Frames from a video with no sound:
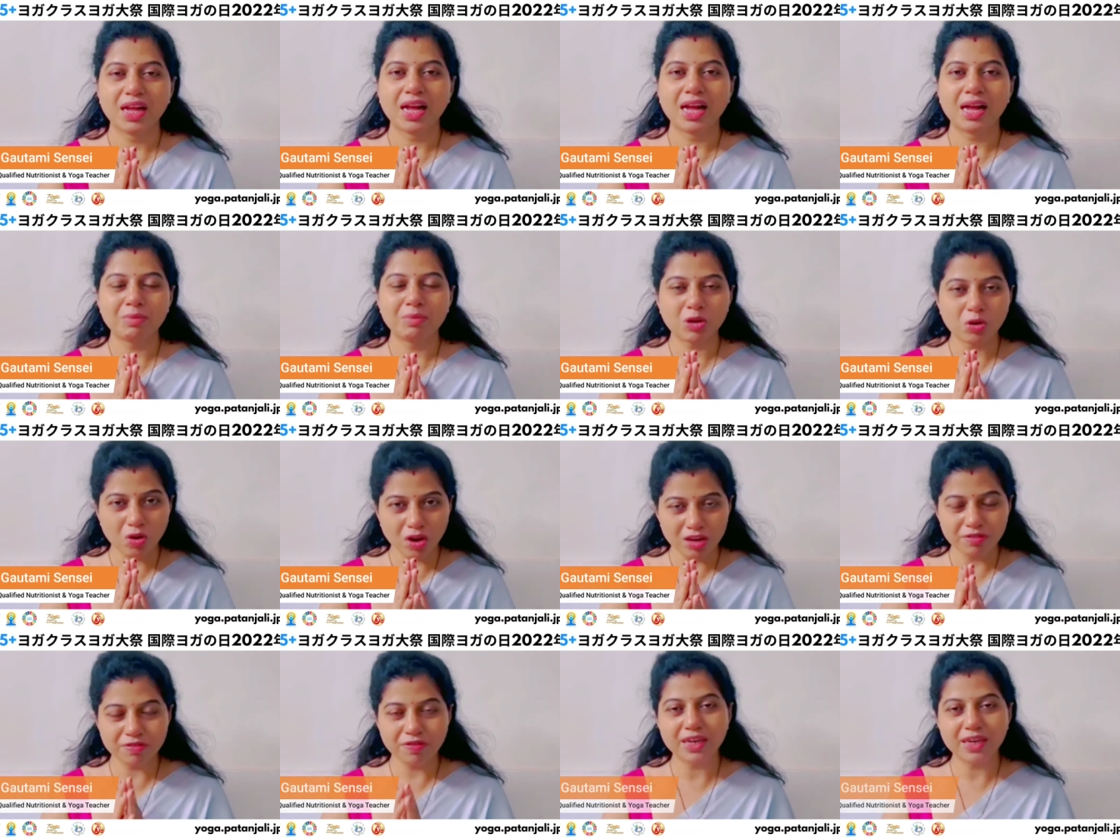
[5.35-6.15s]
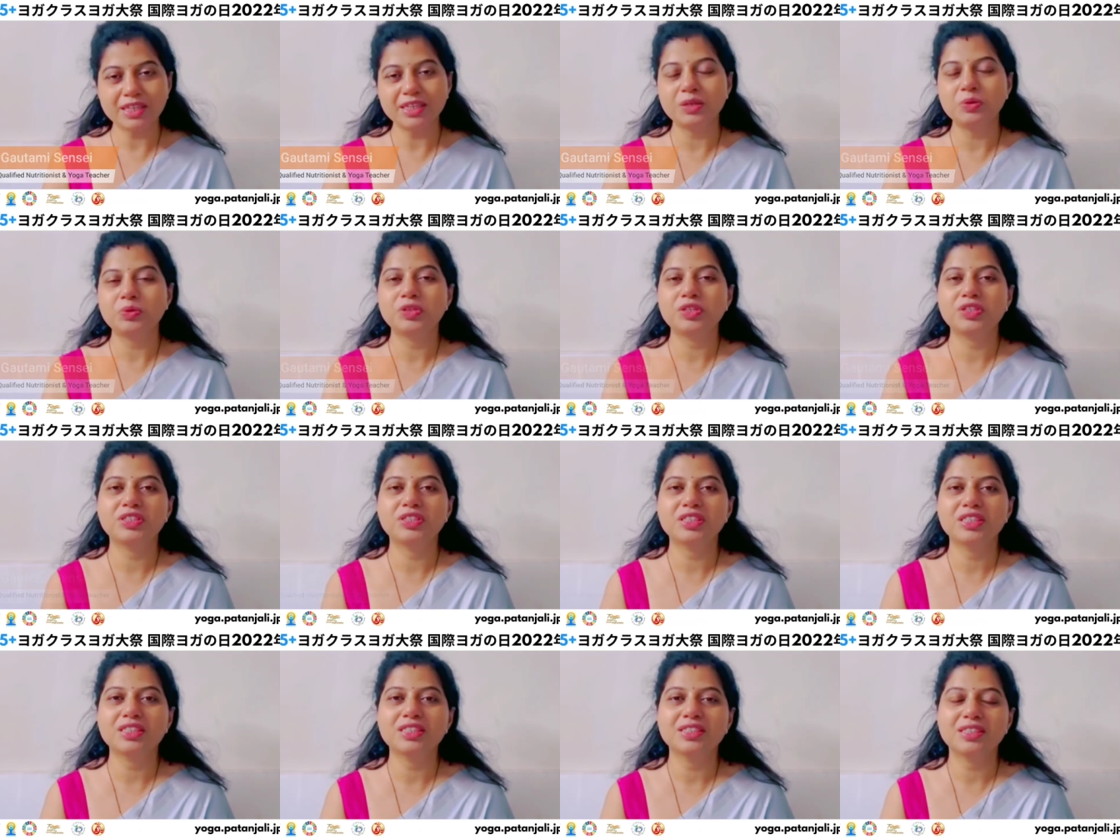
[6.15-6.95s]
I'm a qualified
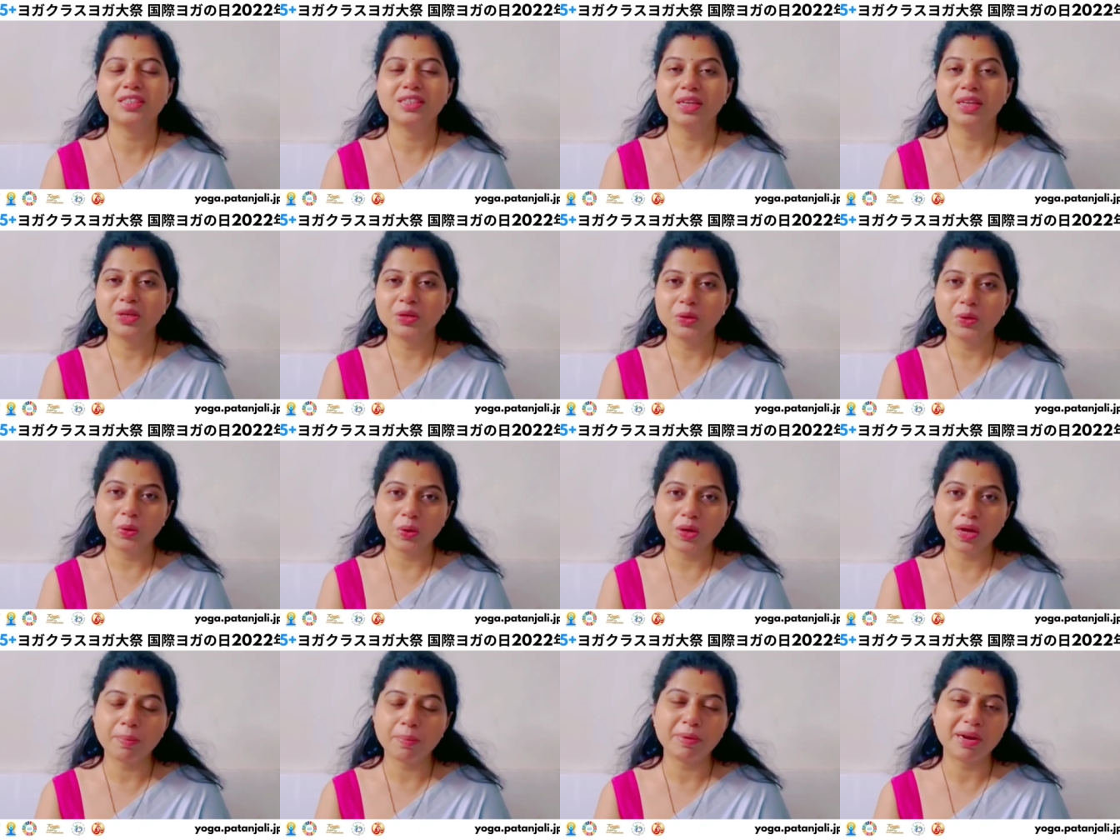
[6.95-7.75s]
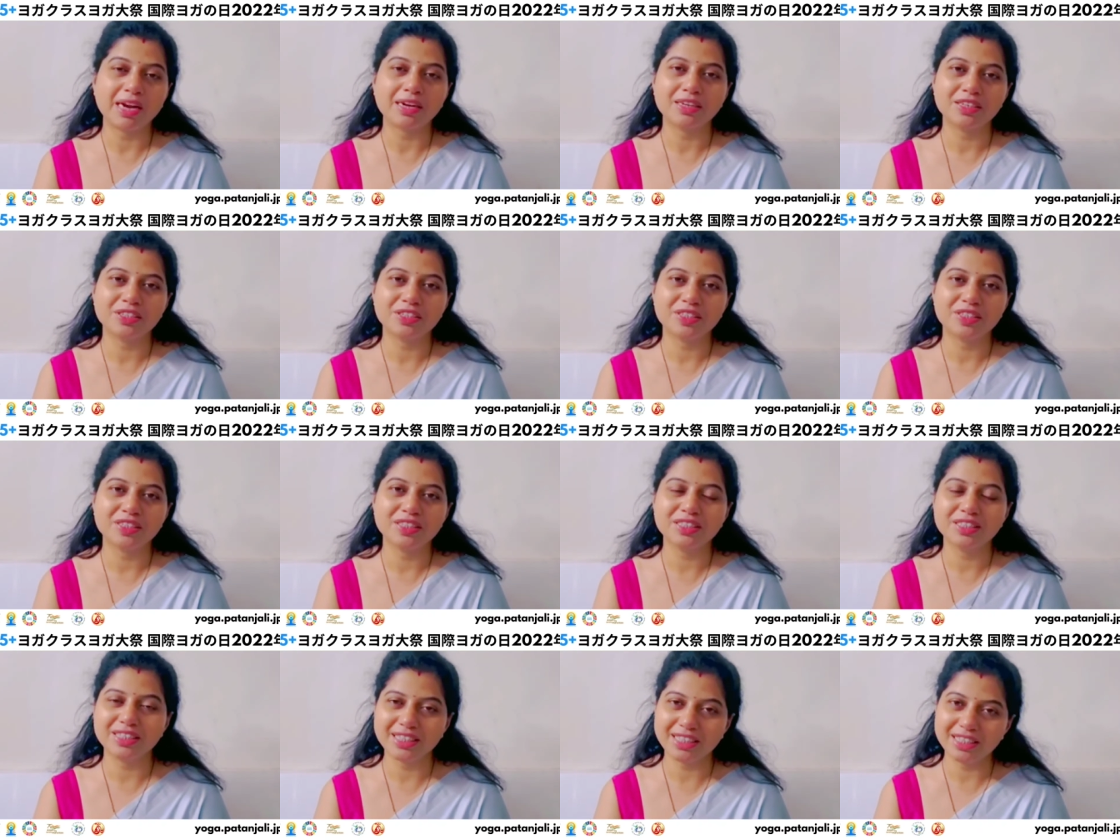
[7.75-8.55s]
nutritionist, yoga
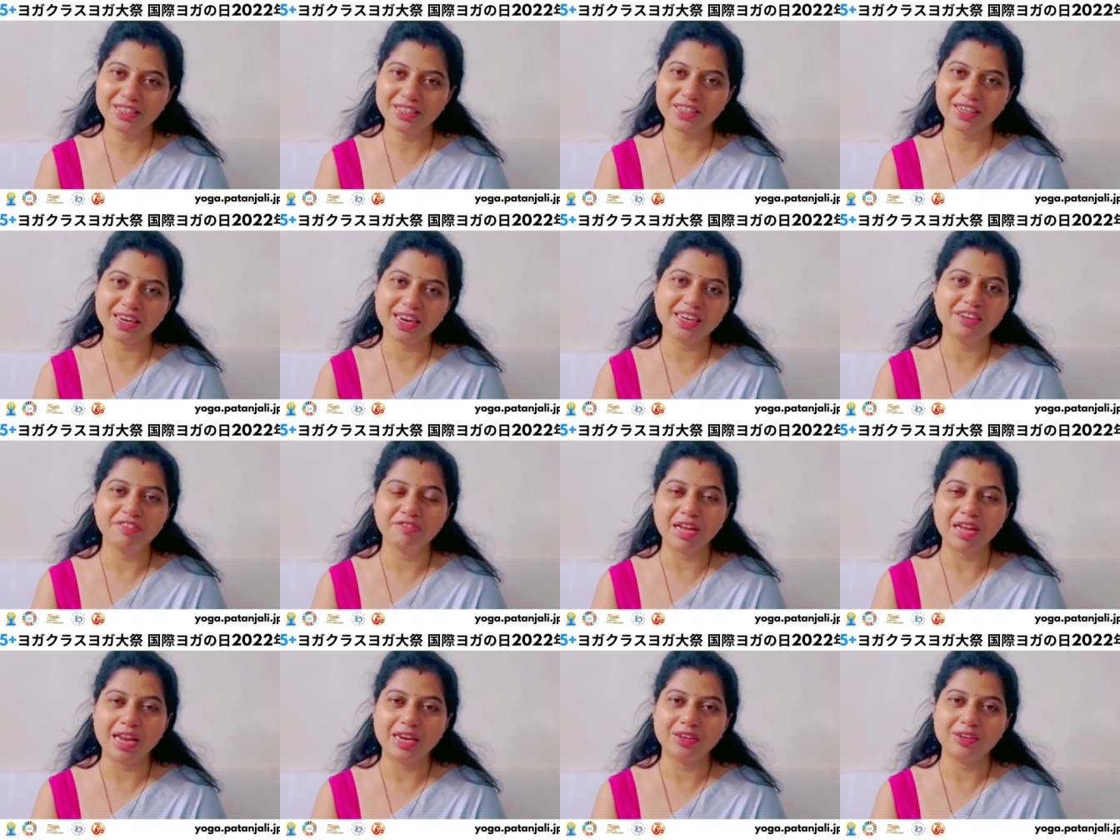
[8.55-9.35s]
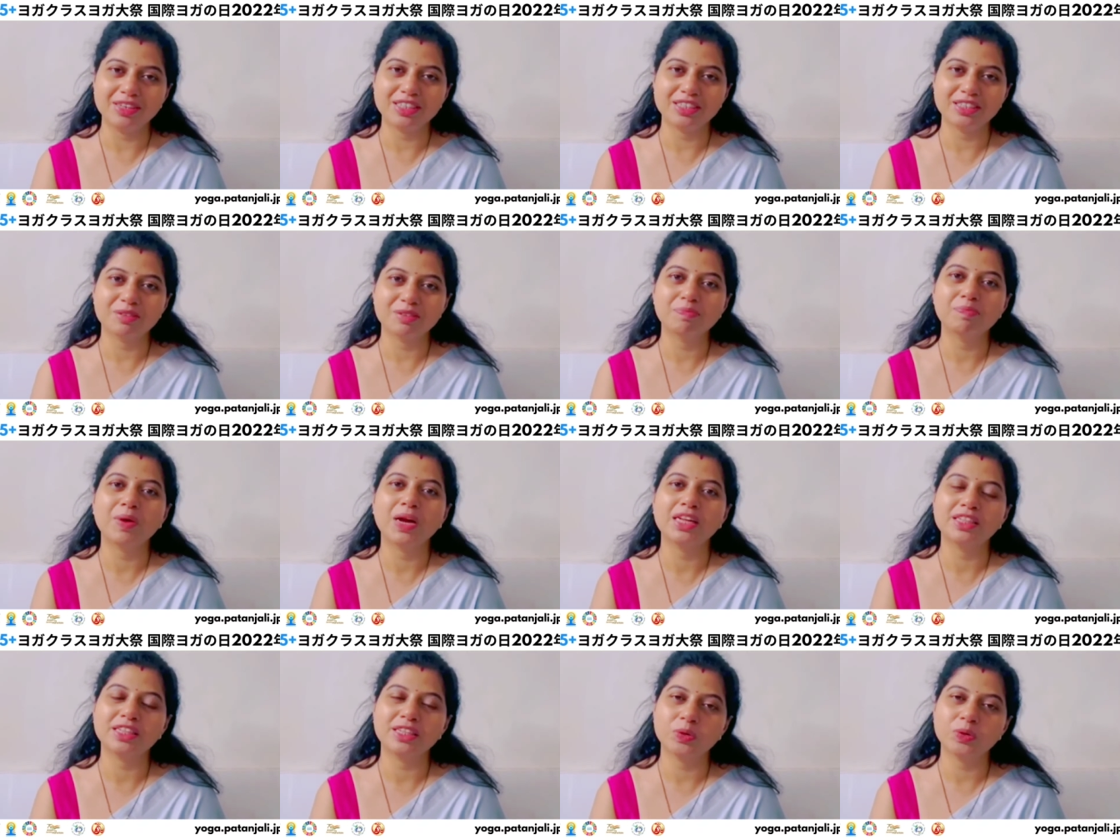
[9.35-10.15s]
practitioner, teacher and evaluator
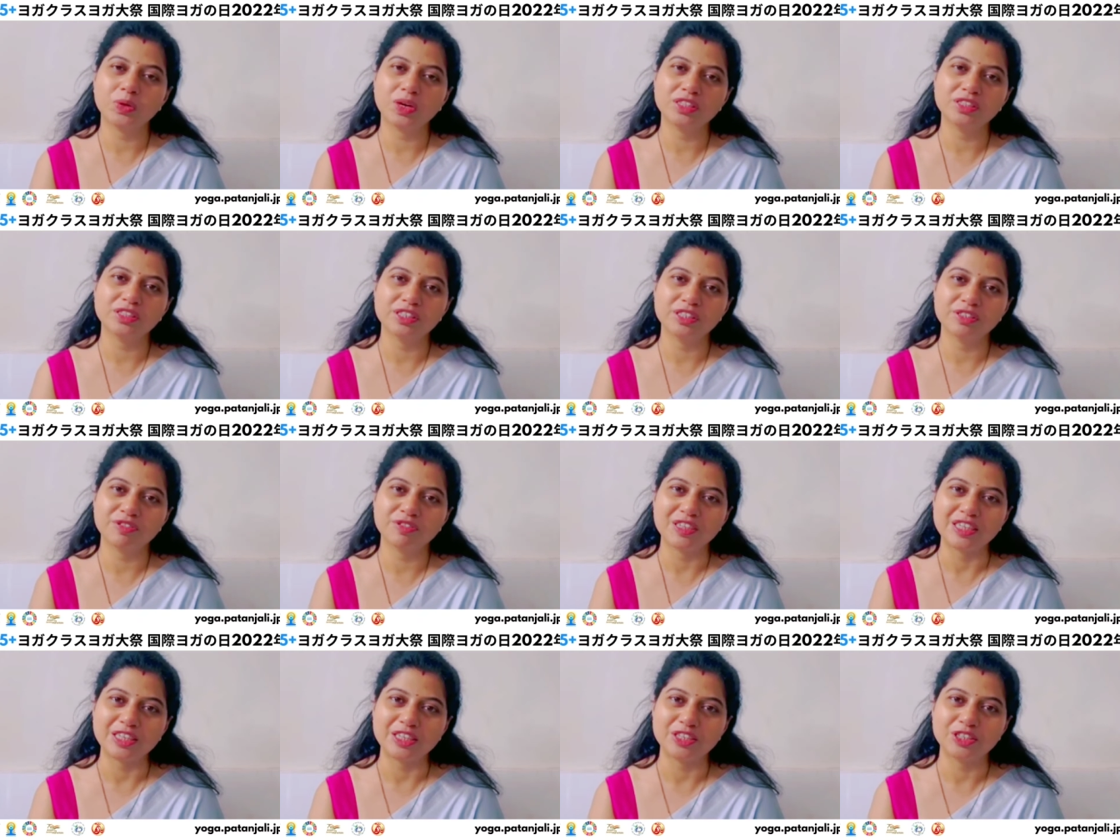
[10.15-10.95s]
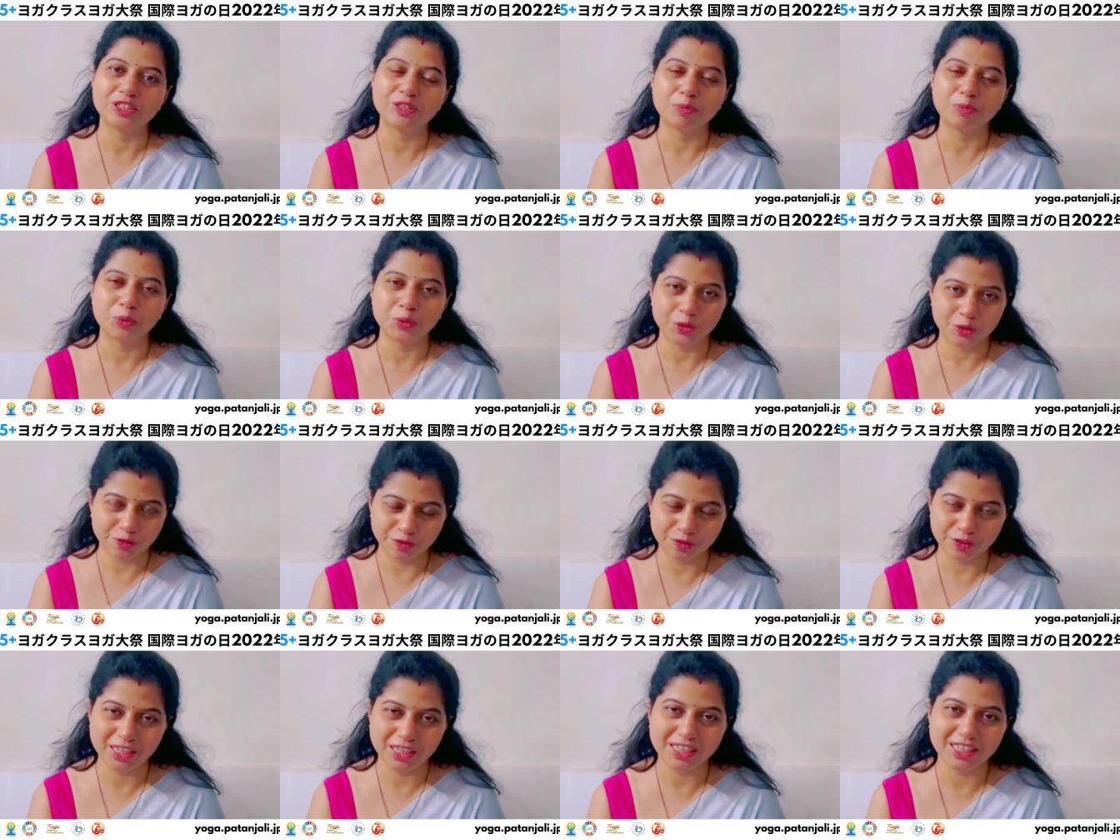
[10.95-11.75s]
by the Yoga Certification Board of
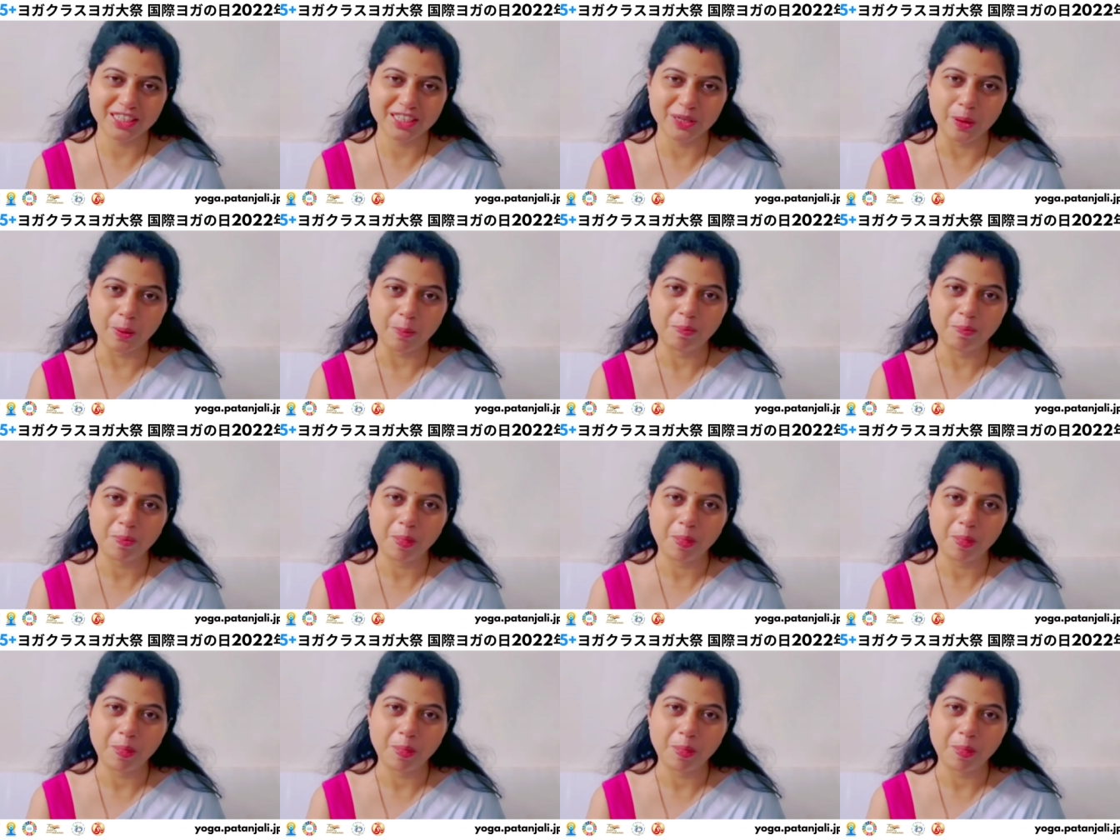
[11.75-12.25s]
India.